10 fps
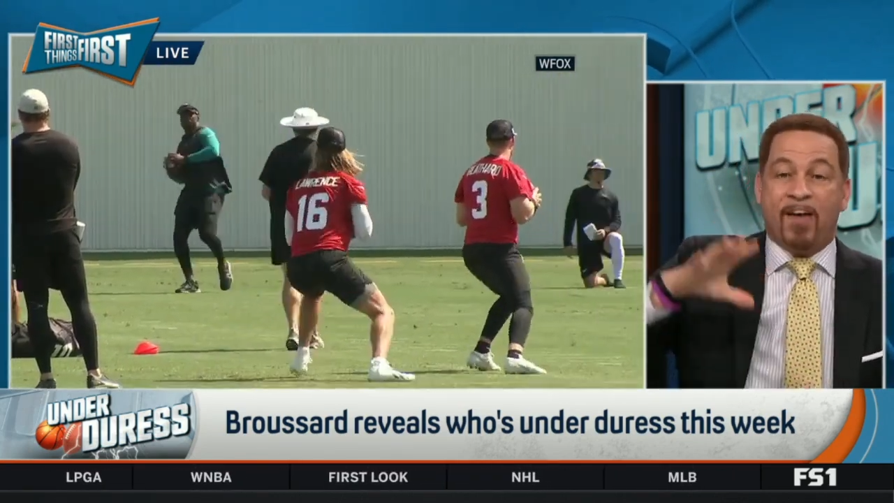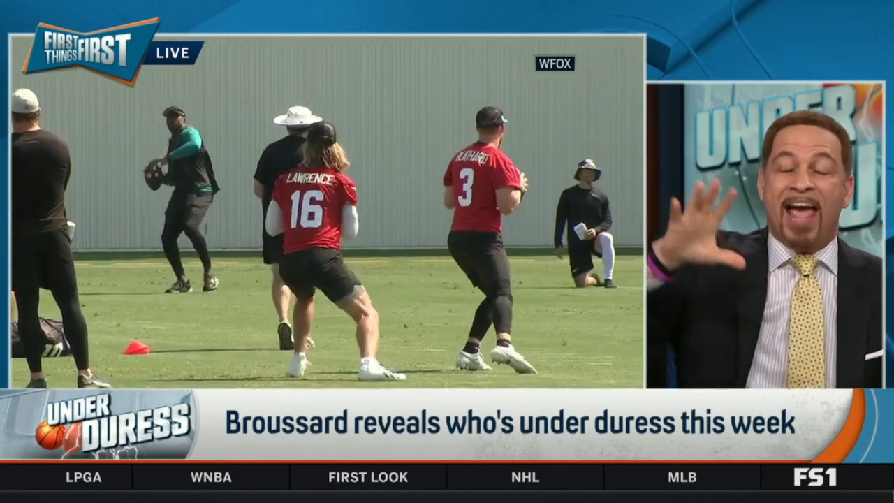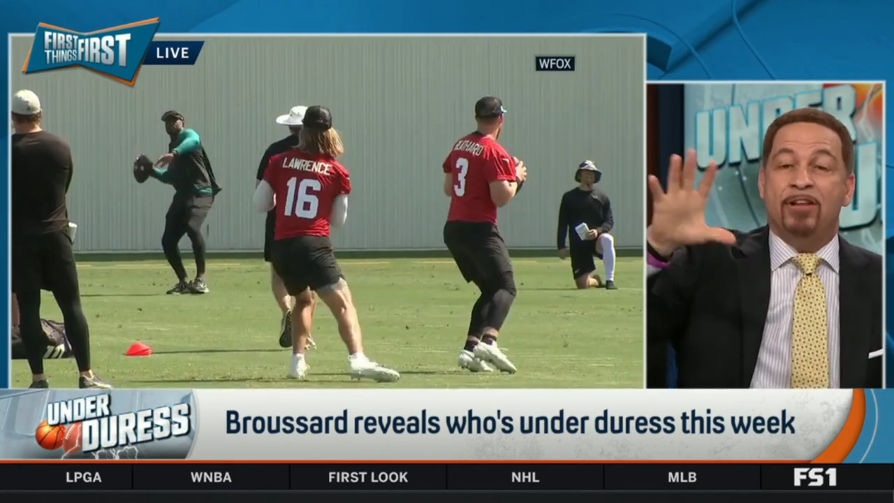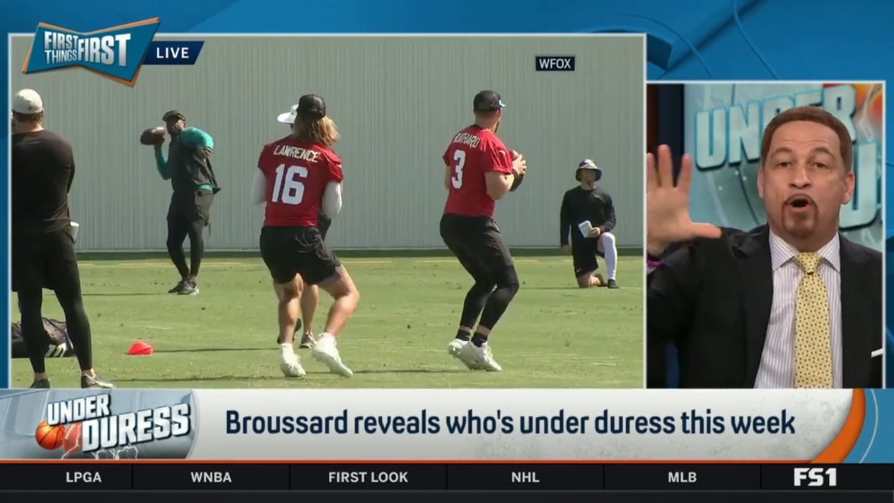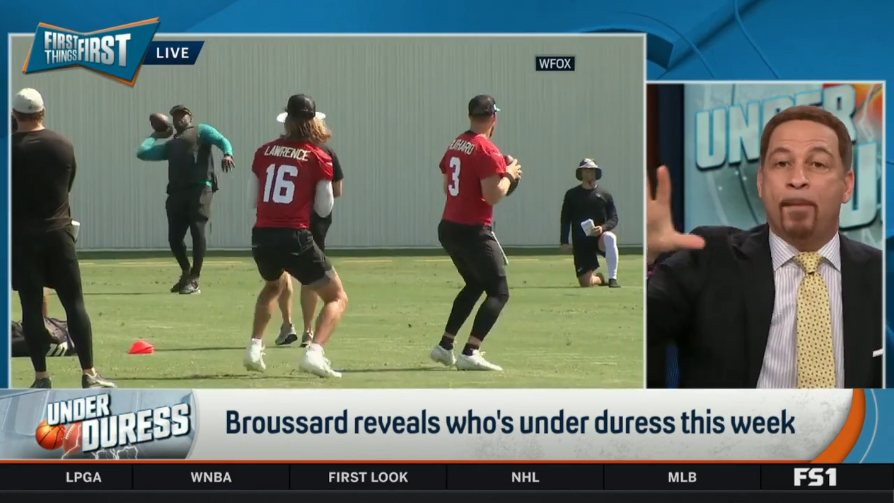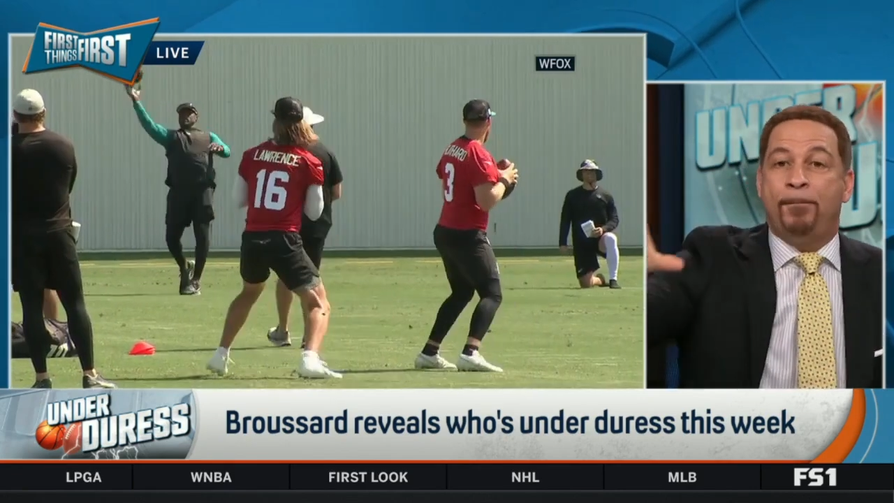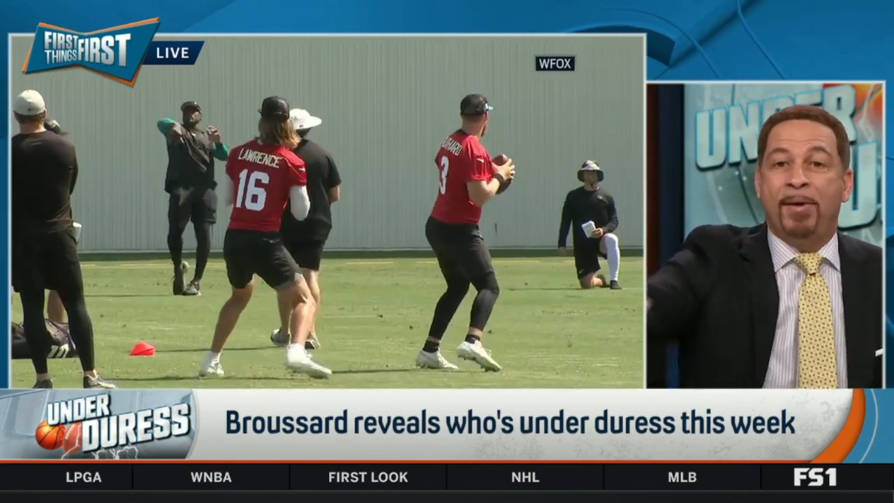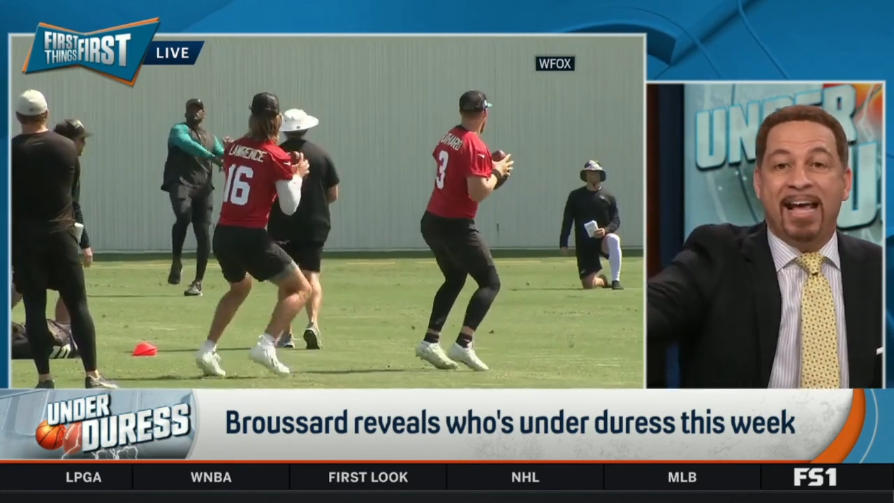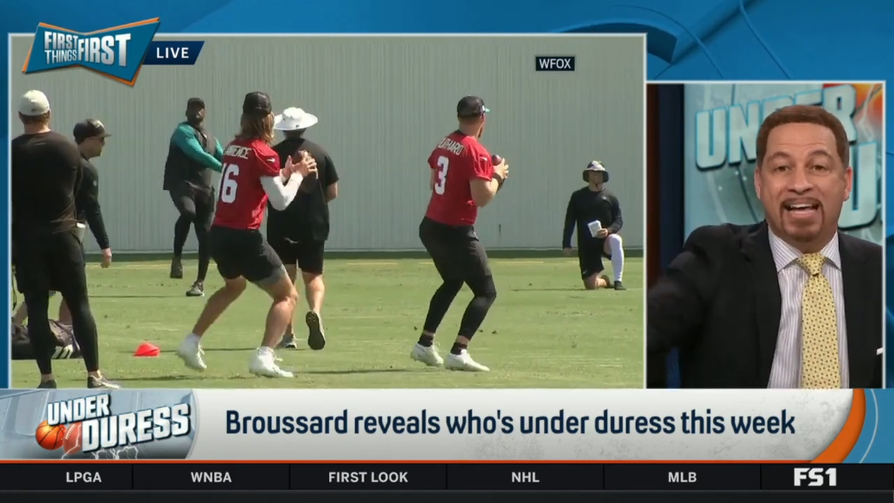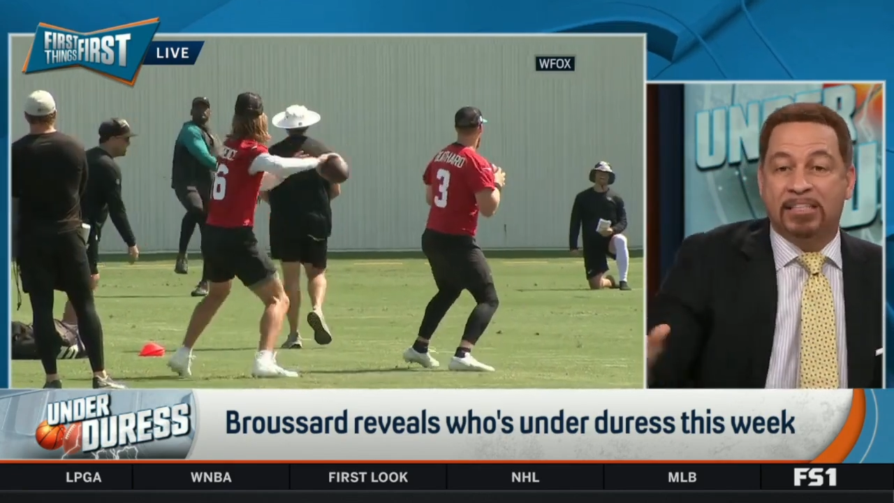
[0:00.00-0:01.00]
and your
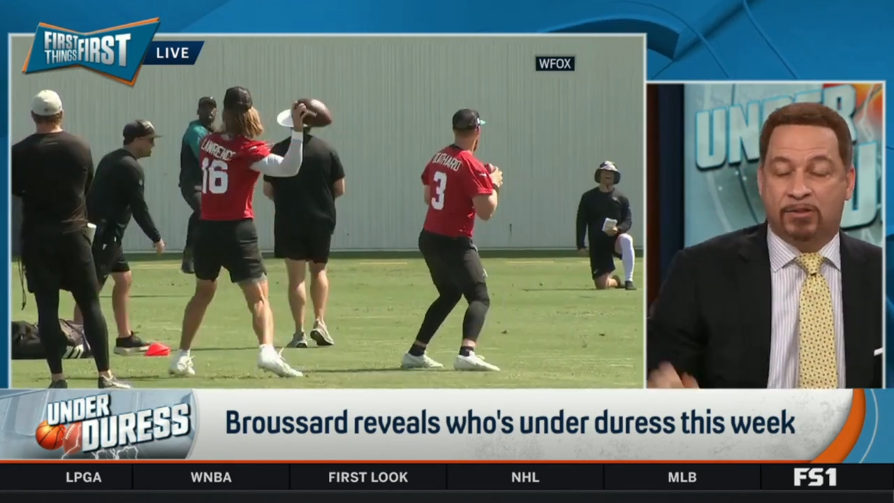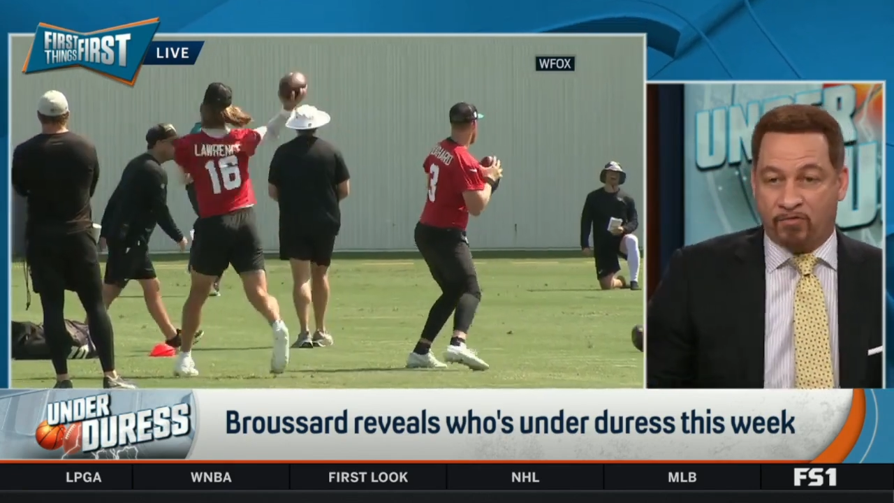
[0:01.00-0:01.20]
biggest